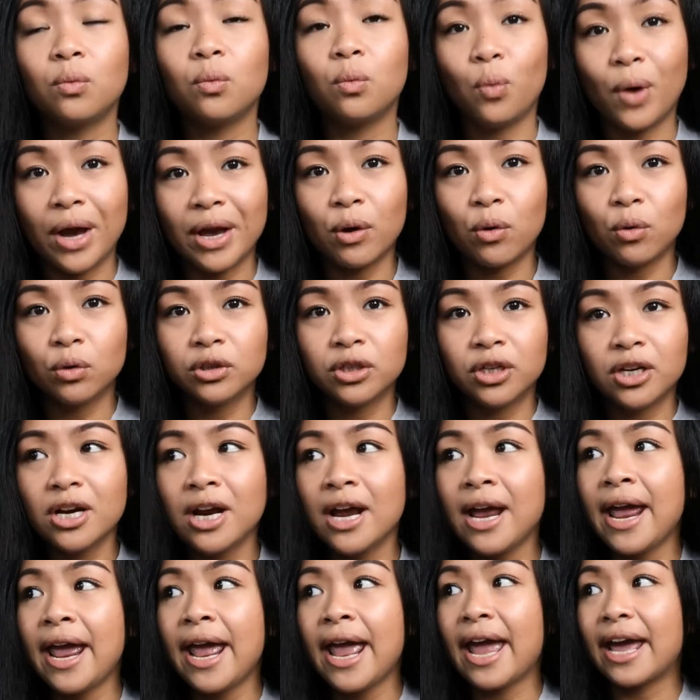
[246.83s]
Way older,
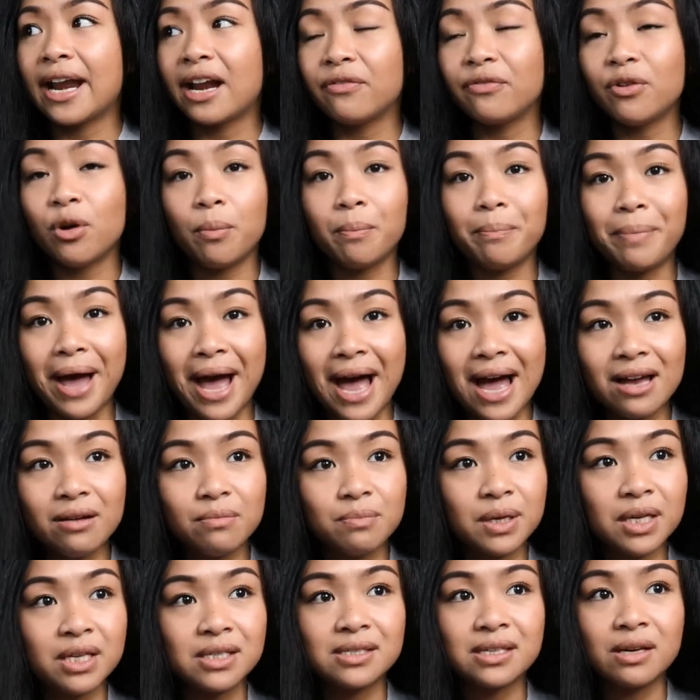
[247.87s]
and I felt
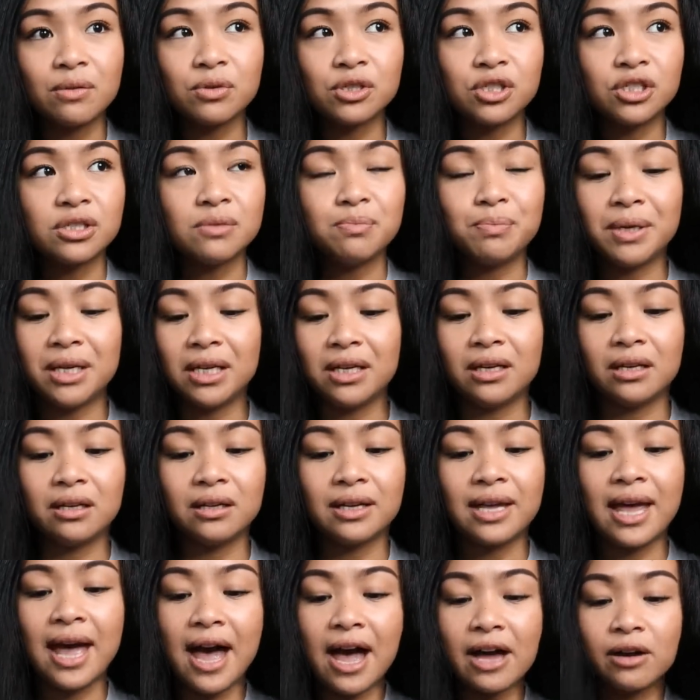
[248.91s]
bad because they were just
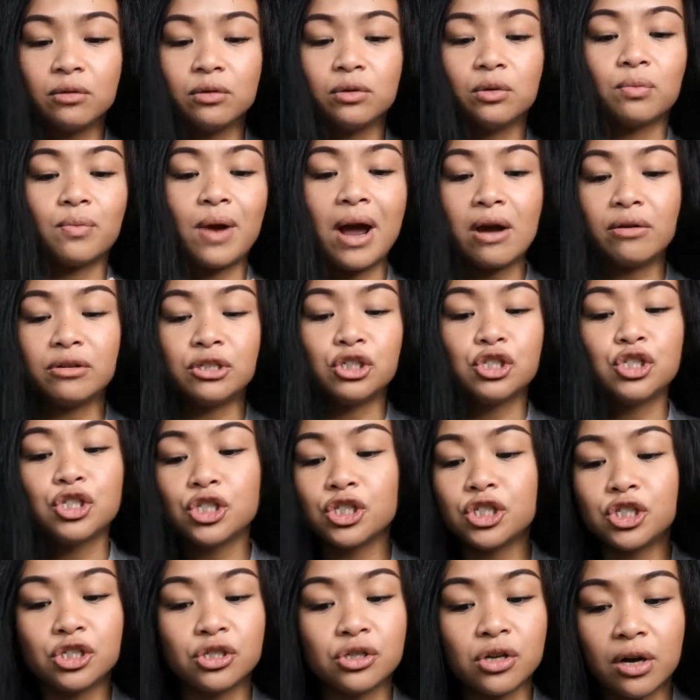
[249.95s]
being cattled around and
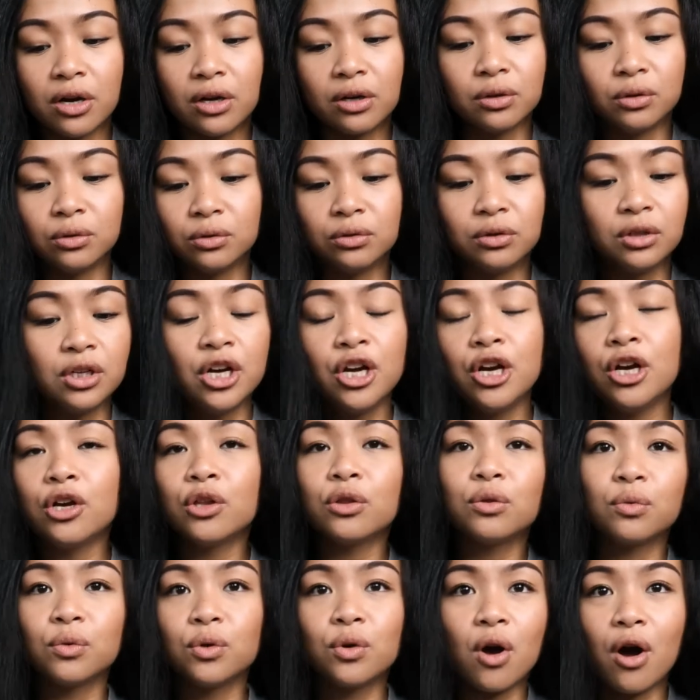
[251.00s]
shuttled
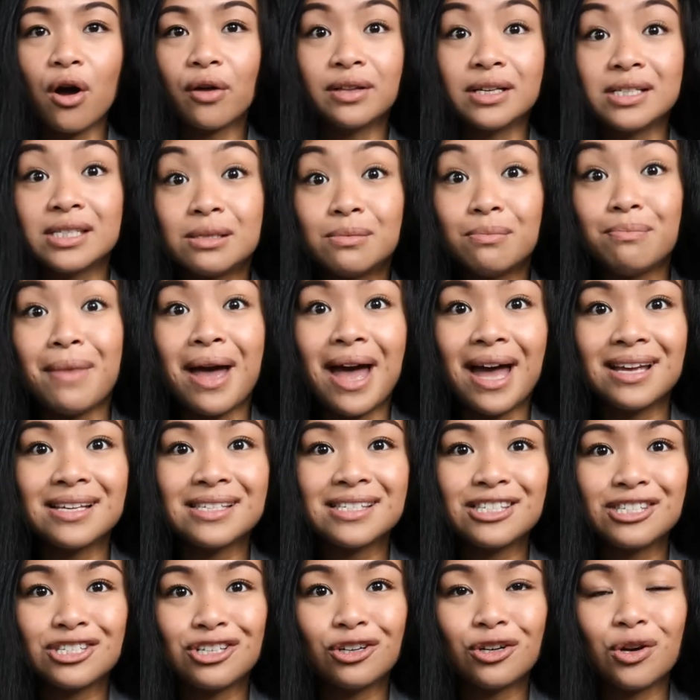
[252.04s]
through all this
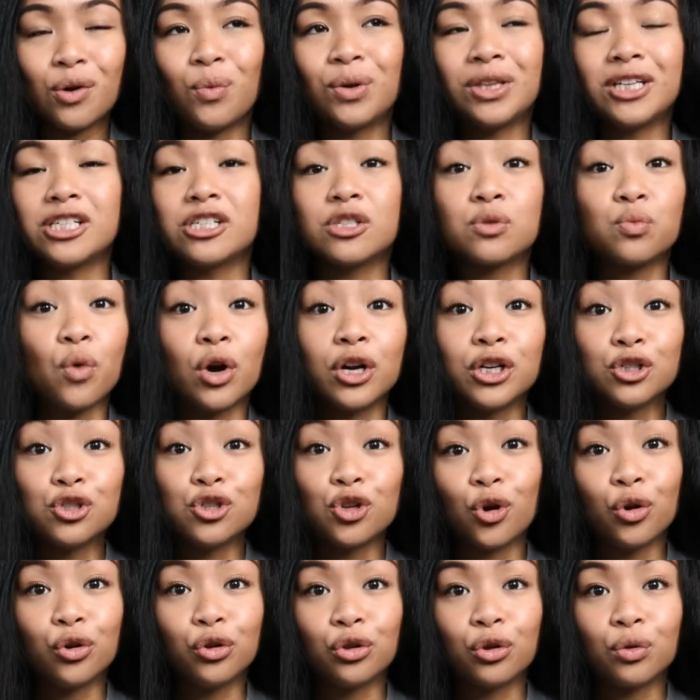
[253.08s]
mess, you know, when they just wanted to
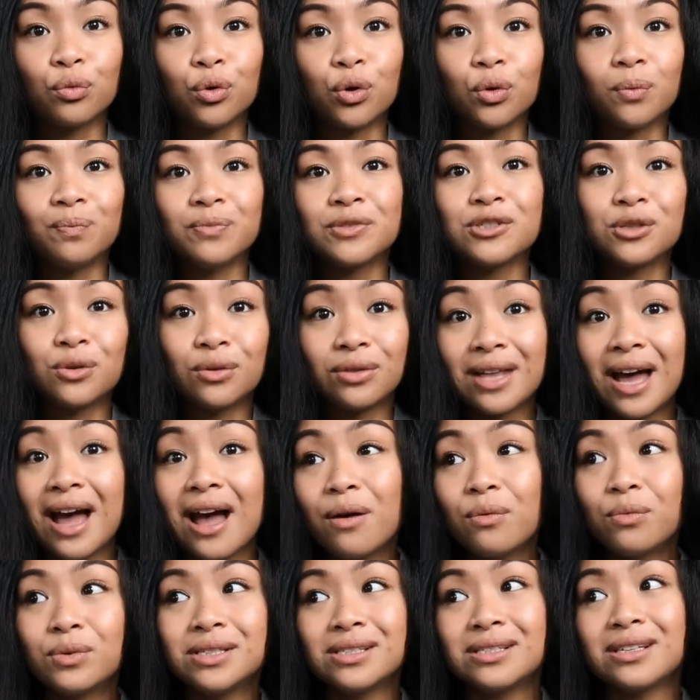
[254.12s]
go to their room. So
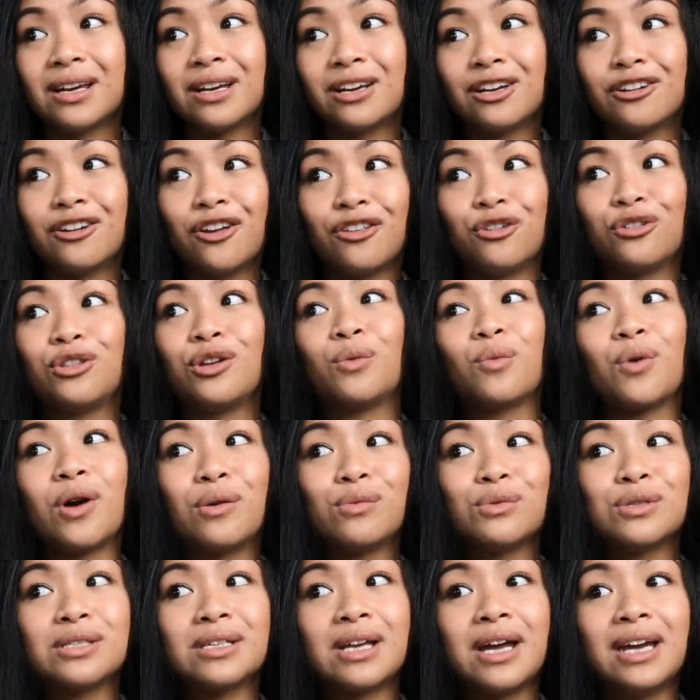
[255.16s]
that was like another thing where I
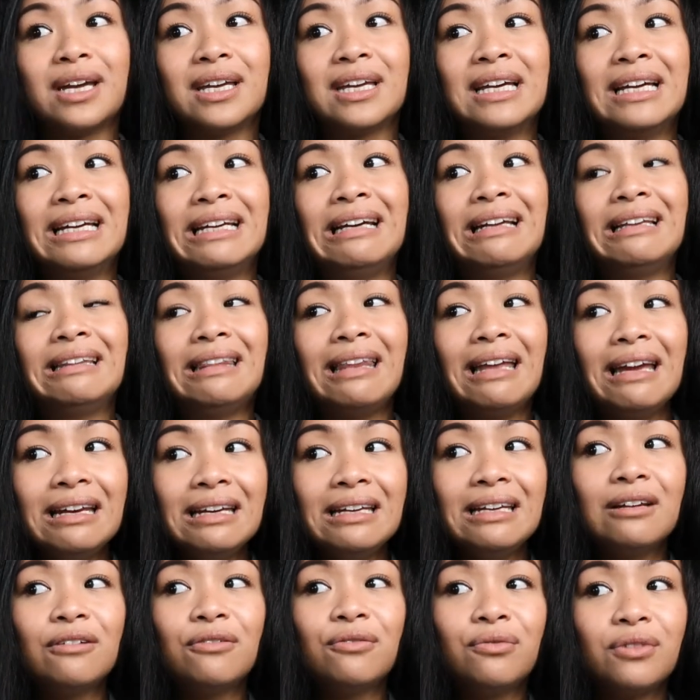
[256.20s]
was like, they
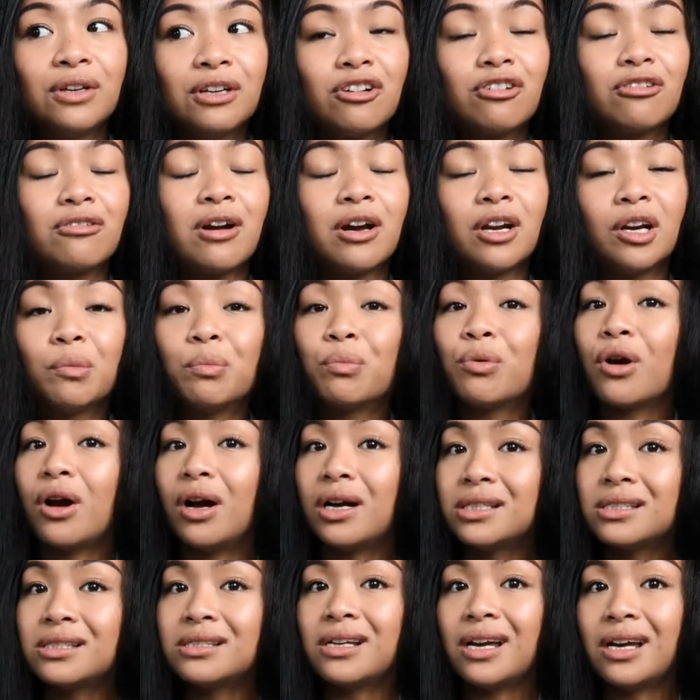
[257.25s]
need to figure out a
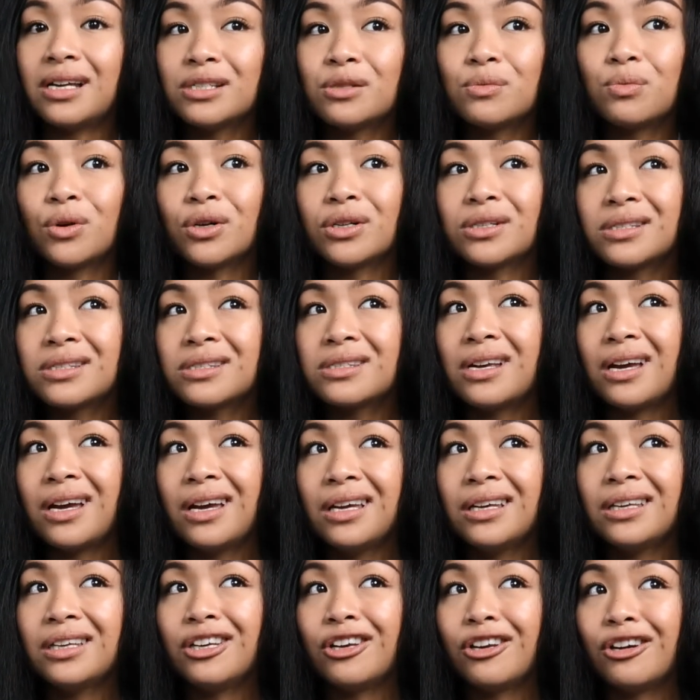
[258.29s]
process where it's
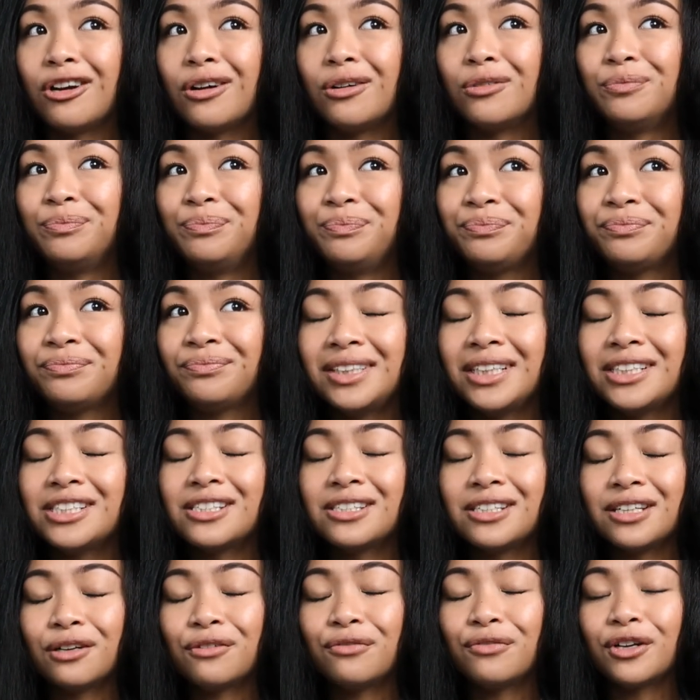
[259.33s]
like, you know, they
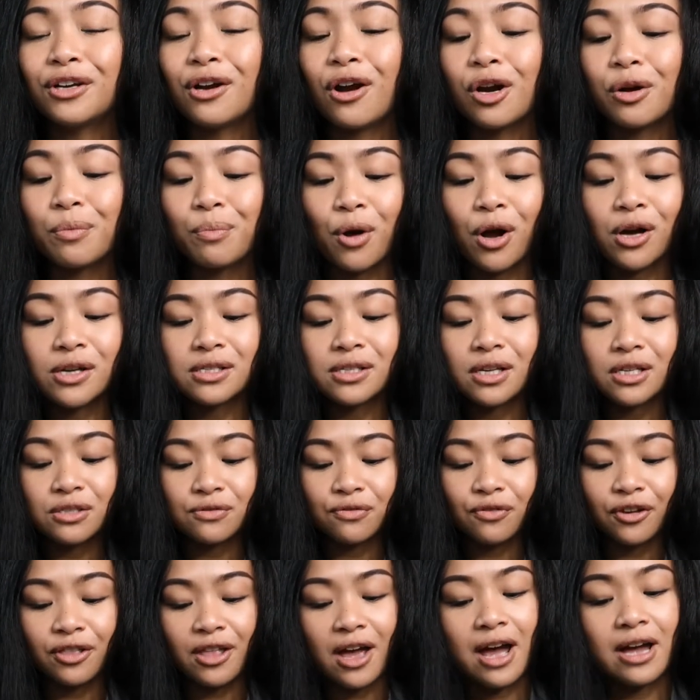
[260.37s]
just need to figure out a process
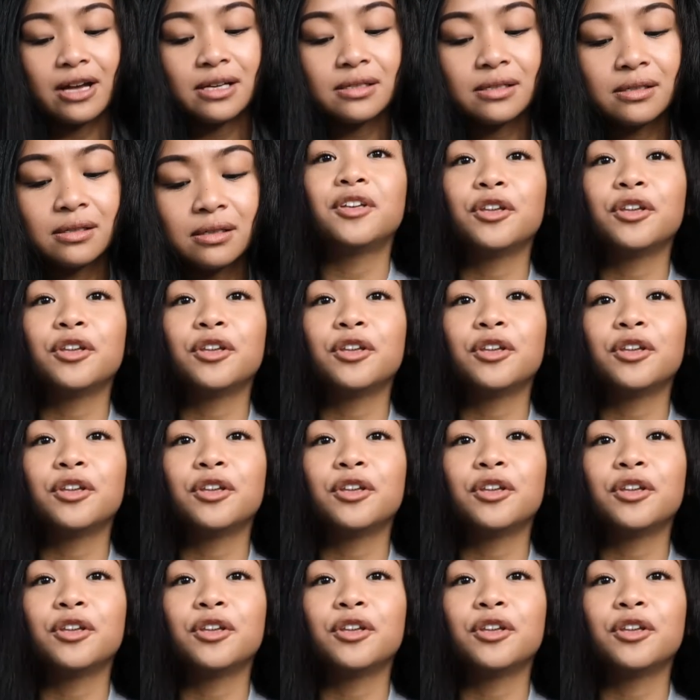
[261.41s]
for that.